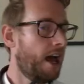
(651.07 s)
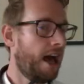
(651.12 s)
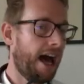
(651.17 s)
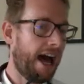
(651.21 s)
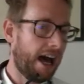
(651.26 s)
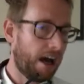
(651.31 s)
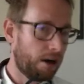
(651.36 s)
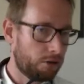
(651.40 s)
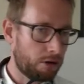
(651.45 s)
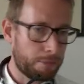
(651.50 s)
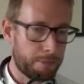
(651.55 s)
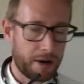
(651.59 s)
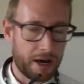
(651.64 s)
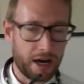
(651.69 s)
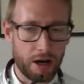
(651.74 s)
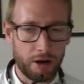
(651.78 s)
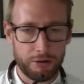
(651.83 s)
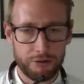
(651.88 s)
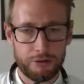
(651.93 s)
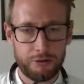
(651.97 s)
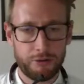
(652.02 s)
How
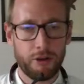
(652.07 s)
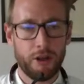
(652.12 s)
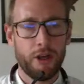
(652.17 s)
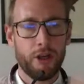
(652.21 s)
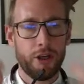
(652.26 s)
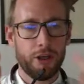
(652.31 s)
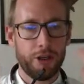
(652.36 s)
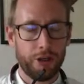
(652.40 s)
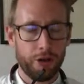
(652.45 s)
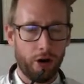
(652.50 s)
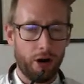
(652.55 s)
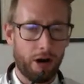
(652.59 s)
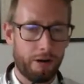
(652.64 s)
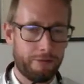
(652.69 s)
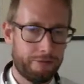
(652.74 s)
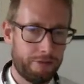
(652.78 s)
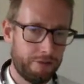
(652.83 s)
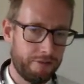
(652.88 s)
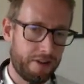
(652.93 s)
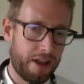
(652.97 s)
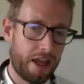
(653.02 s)
about you
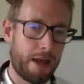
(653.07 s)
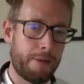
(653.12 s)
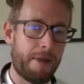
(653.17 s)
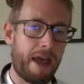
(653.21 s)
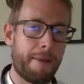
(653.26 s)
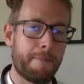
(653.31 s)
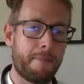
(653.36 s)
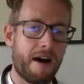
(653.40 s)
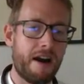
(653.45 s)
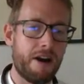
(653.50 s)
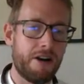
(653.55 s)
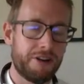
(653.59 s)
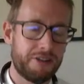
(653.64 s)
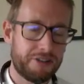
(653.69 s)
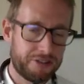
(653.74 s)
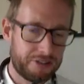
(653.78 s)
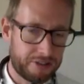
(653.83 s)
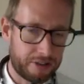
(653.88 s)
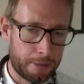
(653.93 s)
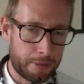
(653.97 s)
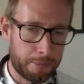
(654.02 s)
offer them a very
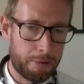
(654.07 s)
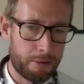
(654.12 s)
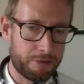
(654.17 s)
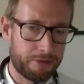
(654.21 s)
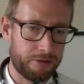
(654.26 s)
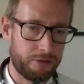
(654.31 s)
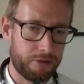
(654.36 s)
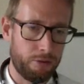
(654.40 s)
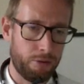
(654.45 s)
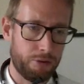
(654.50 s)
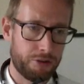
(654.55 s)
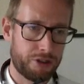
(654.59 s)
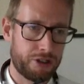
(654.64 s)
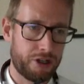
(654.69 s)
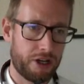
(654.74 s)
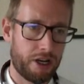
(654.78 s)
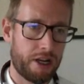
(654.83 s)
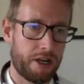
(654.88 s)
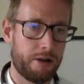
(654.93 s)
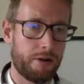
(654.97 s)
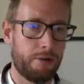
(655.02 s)
simple
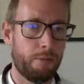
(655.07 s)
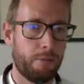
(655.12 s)
solution